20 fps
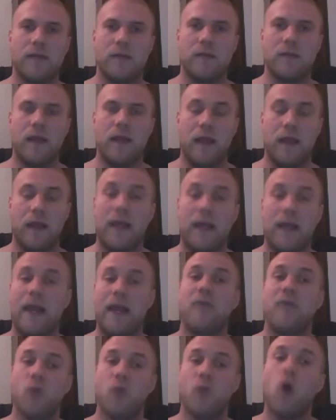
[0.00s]
it
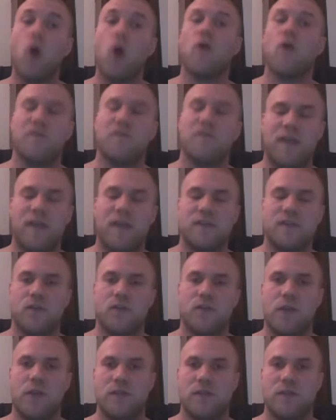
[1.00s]
can have knock-on effects for
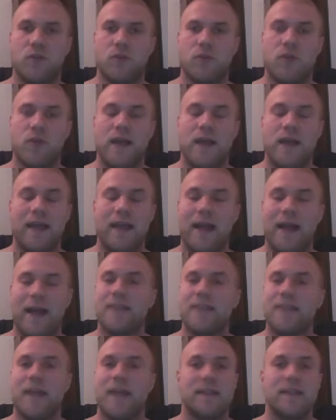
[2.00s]
the rest of your training,
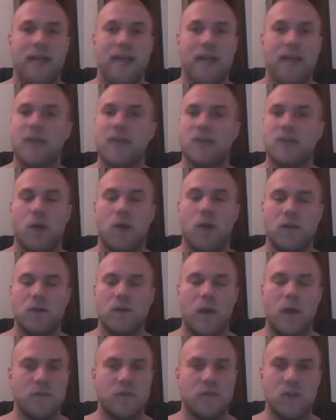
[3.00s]
and it takes next to no
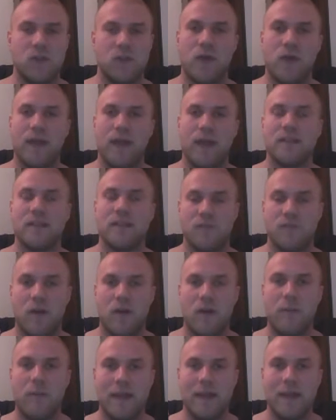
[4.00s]
time to do, and it is a
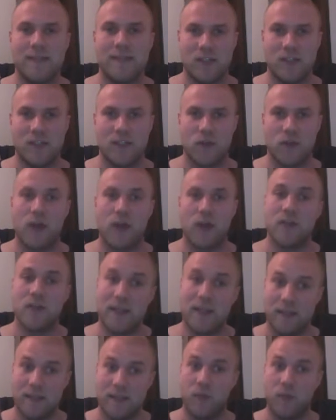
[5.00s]
very basic stretch. So
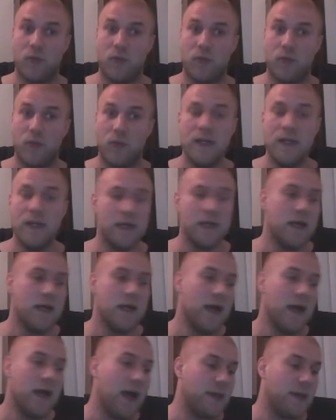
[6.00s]
that's number three.
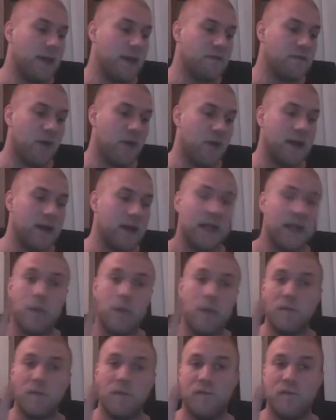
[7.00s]
And then finally,
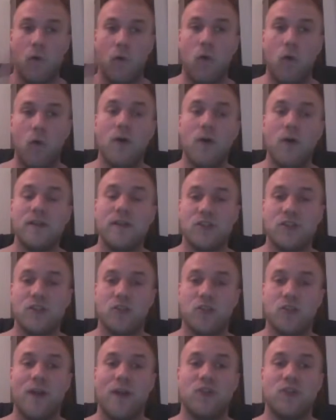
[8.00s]
number four,
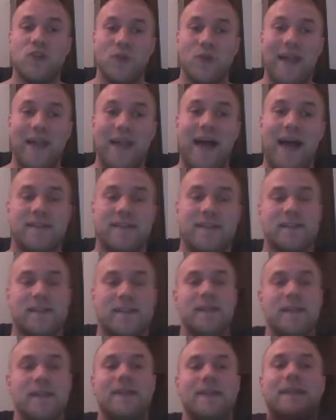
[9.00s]
stretch your lats.
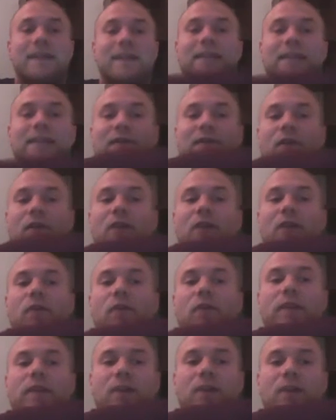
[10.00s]
These get very,
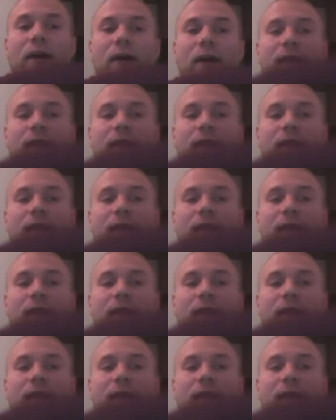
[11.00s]
very tight,